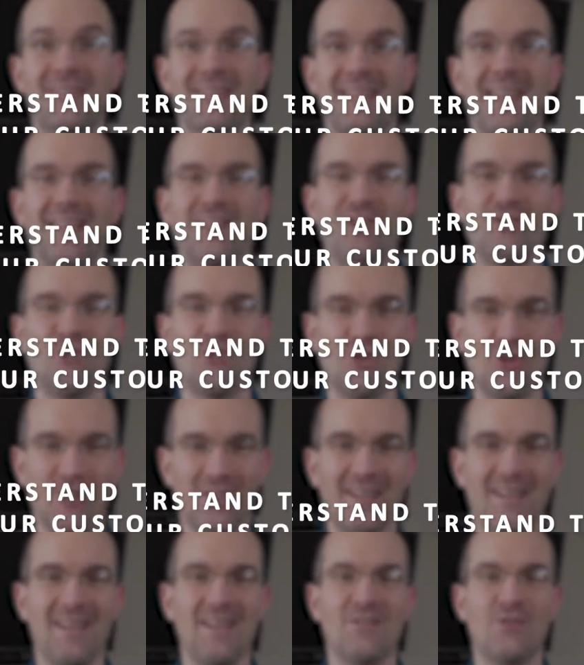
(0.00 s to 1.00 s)
can
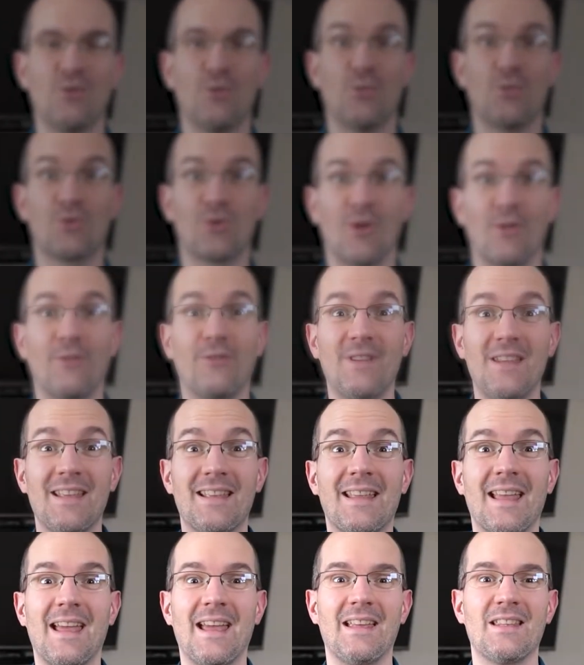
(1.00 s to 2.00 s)
turn into
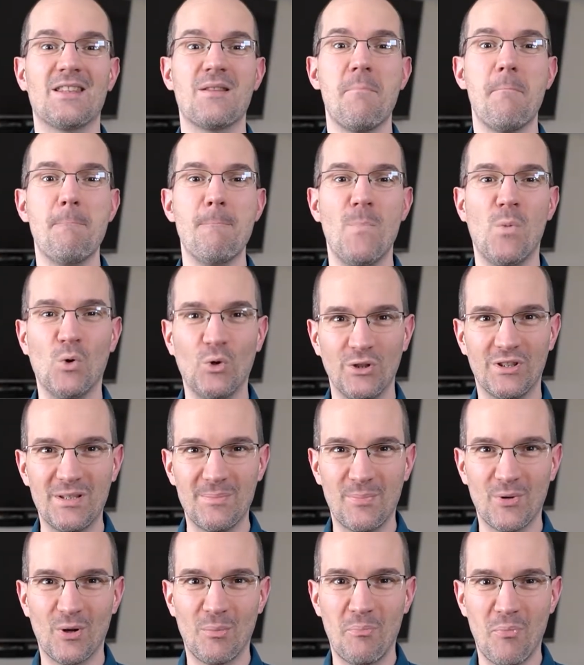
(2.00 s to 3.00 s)
traffic at
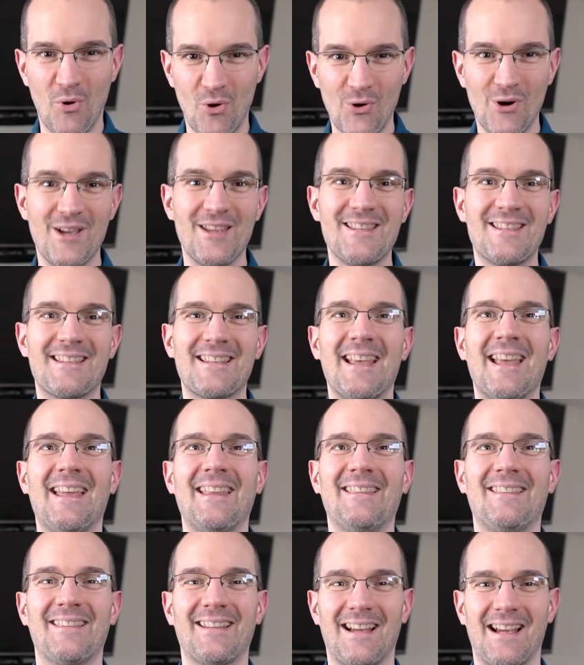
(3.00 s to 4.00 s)
multiple points
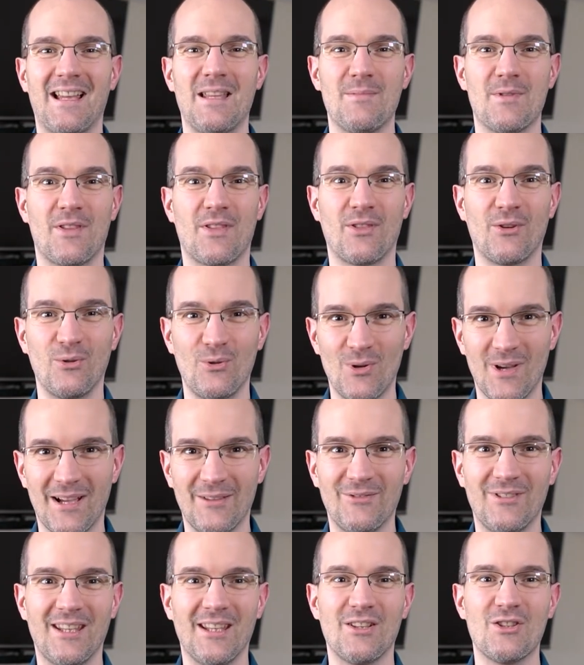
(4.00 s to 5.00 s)
and times
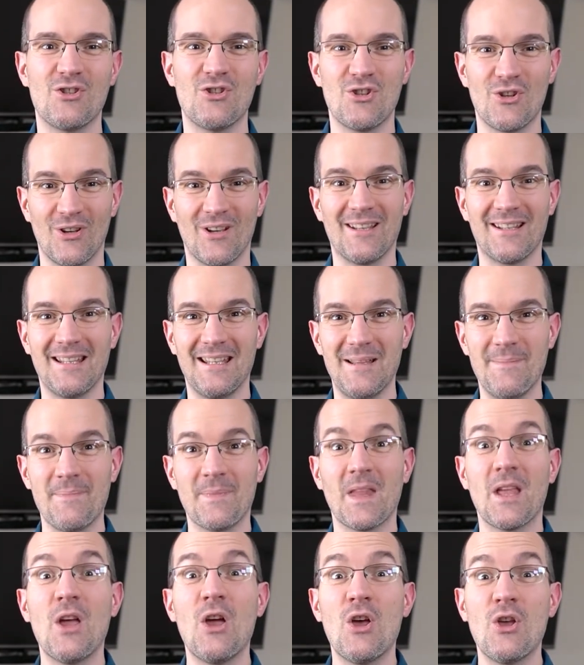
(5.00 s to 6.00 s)
throughout their journey.
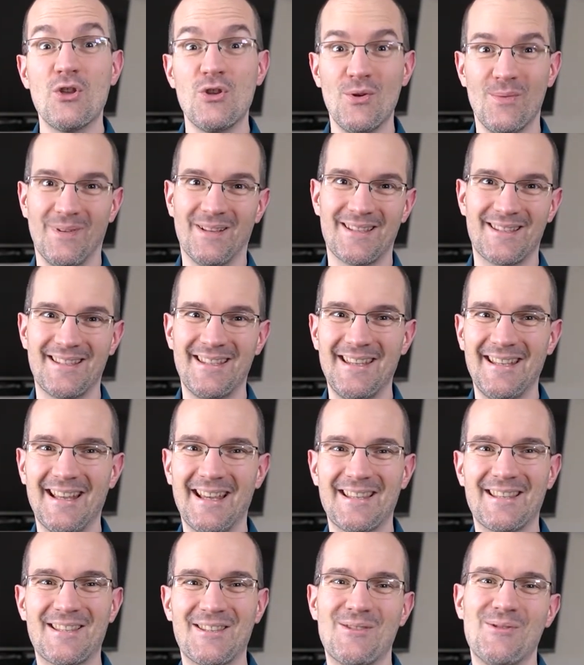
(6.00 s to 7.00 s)
You will see
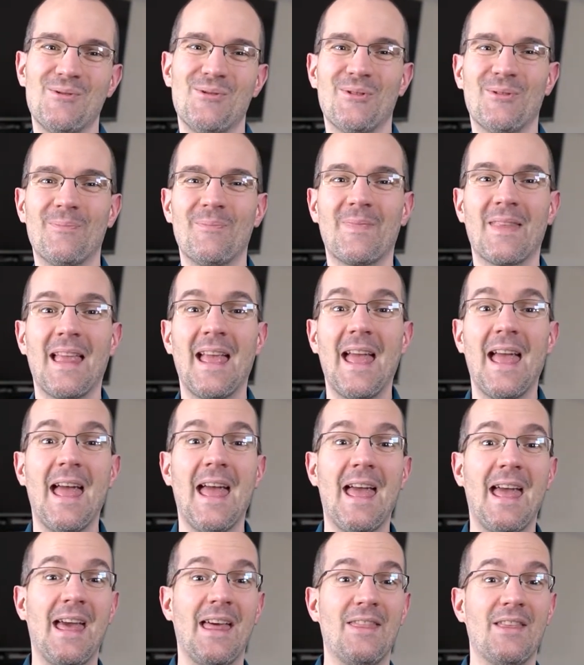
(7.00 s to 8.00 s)
that soon.
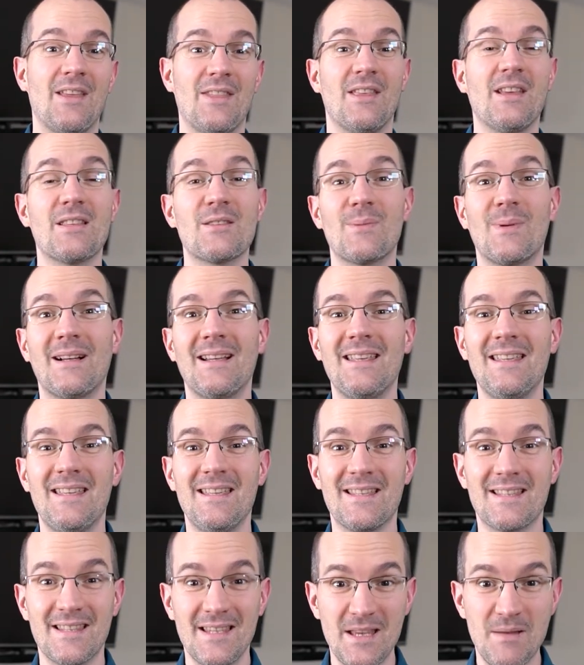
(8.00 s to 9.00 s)
And that's why
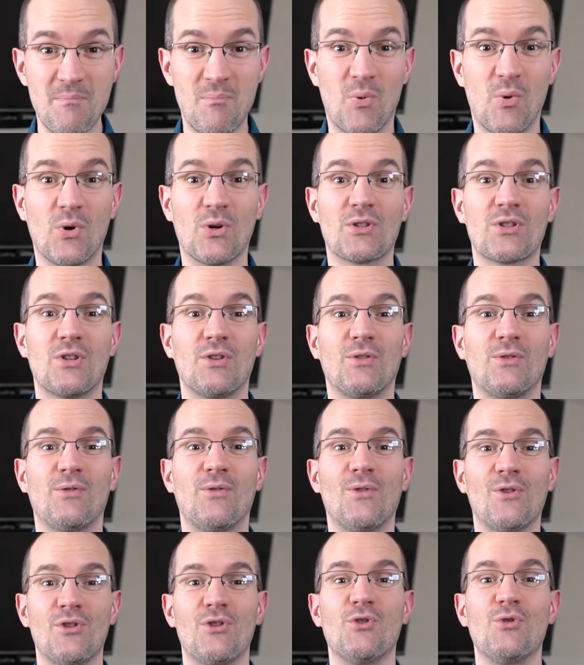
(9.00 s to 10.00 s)
it's important
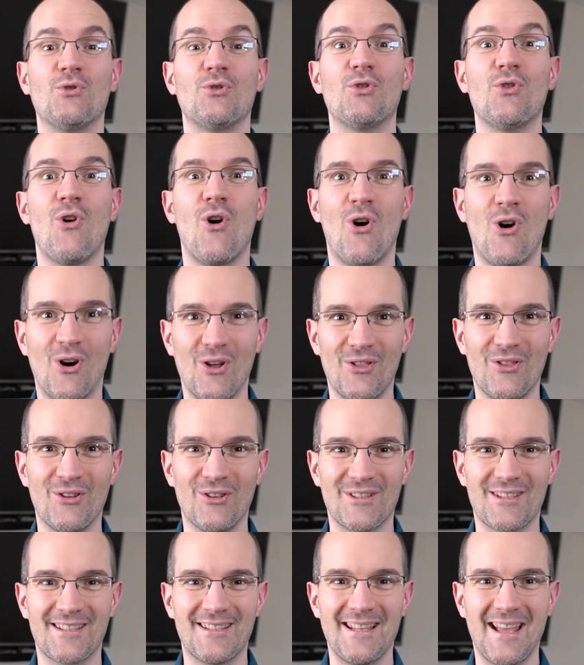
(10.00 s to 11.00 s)
for you to
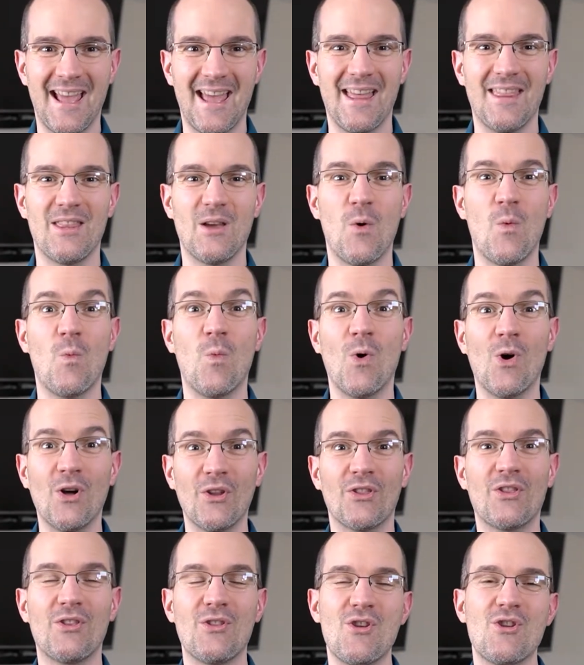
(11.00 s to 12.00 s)
understand
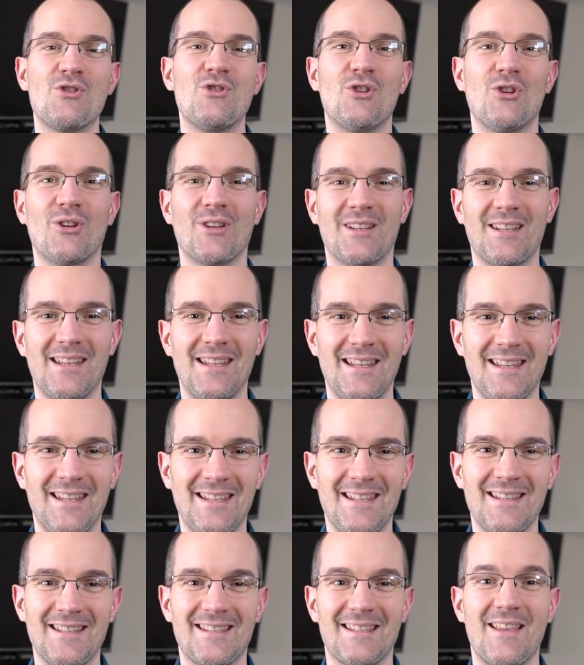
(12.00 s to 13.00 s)
what the journey
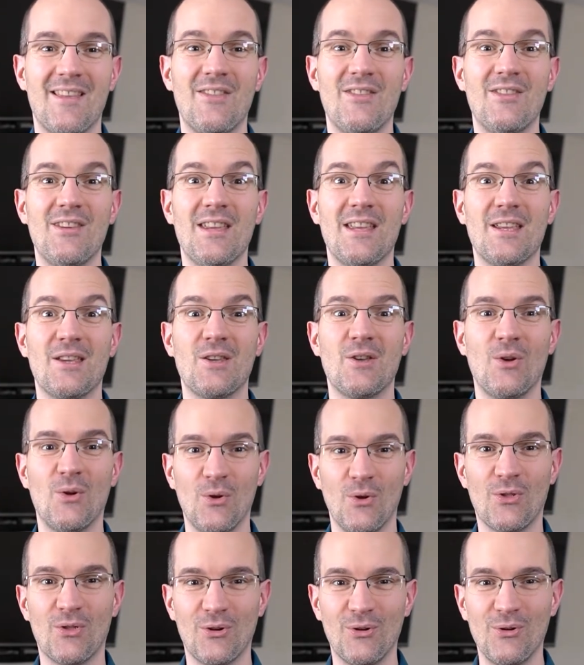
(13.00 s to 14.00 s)
is they
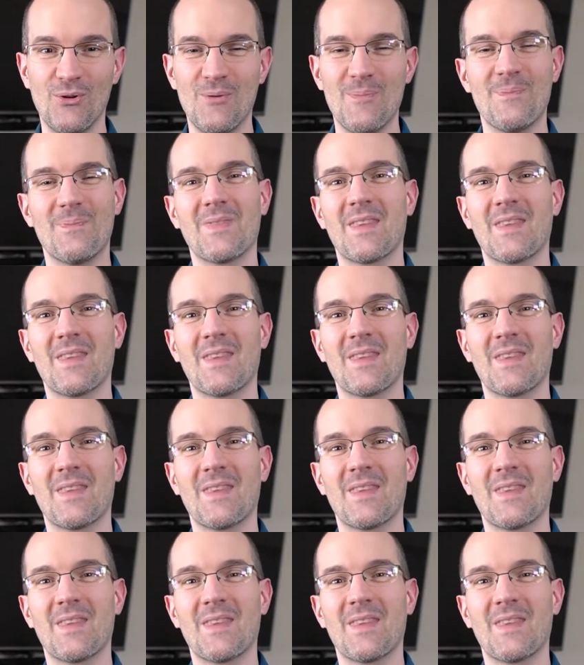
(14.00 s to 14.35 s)
go through.